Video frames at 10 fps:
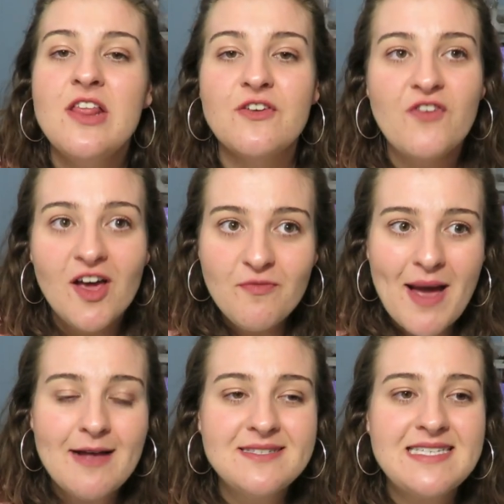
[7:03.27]
The
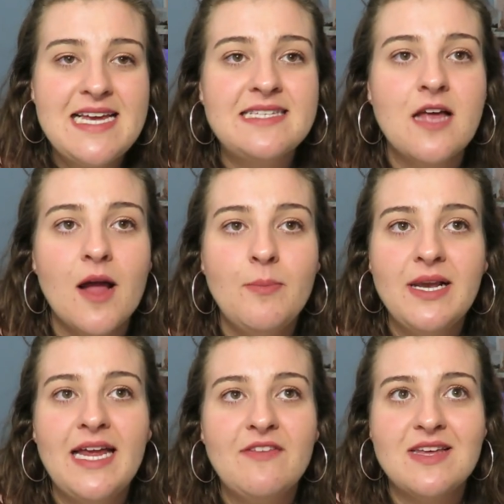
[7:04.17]
£5 seats, I
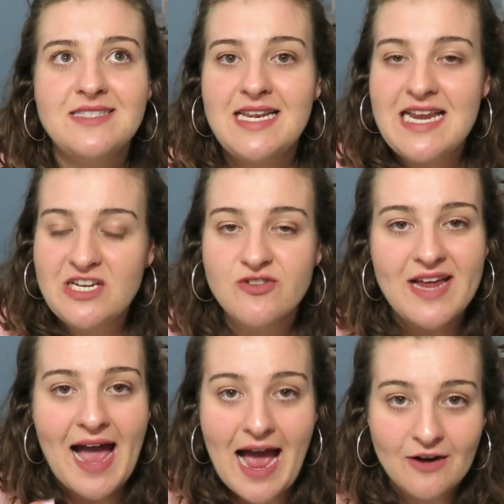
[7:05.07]
believe there's
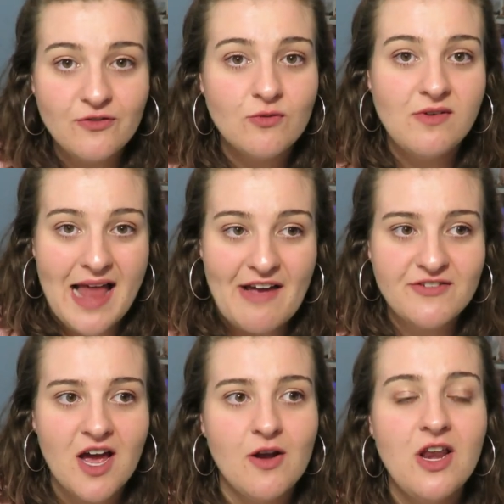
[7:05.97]
literally a handful
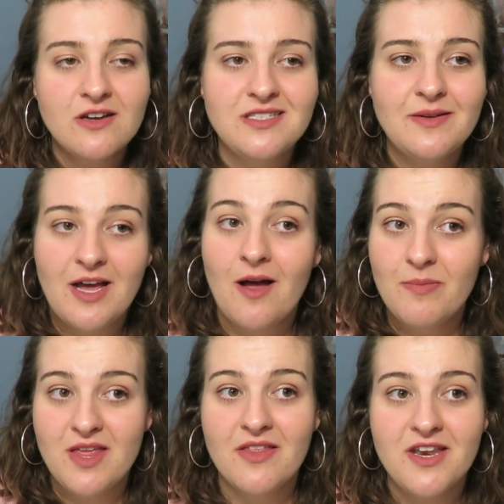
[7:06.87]
left. I looked it
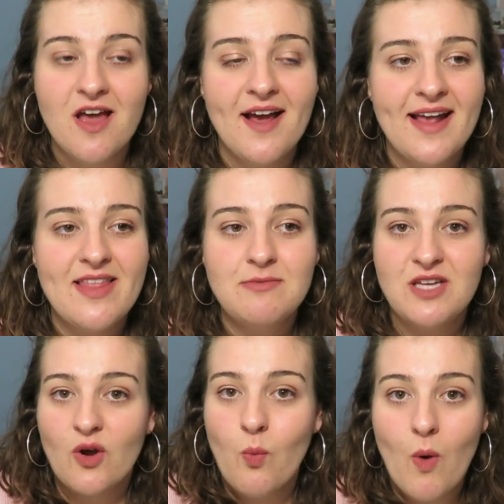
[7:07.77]
up the other night and there
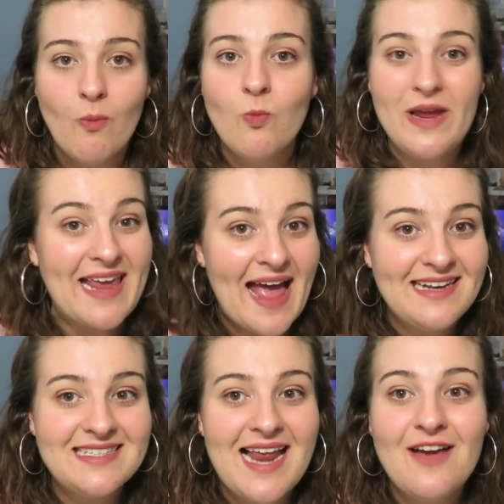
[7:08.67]
was like one
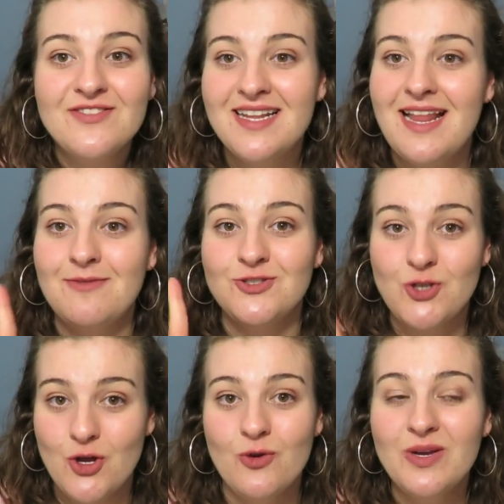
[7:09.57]
weekend left, and there was
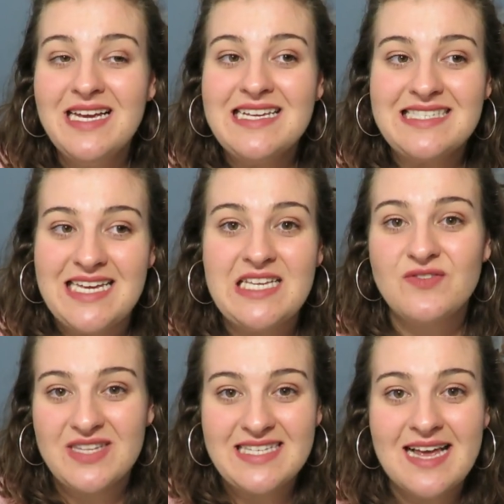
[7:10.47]
2
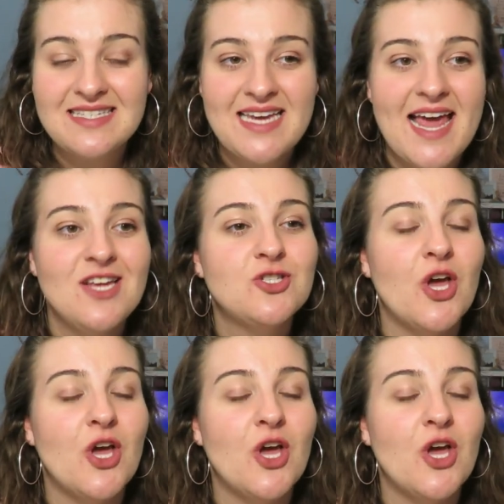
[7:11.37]
seats for the Saturday.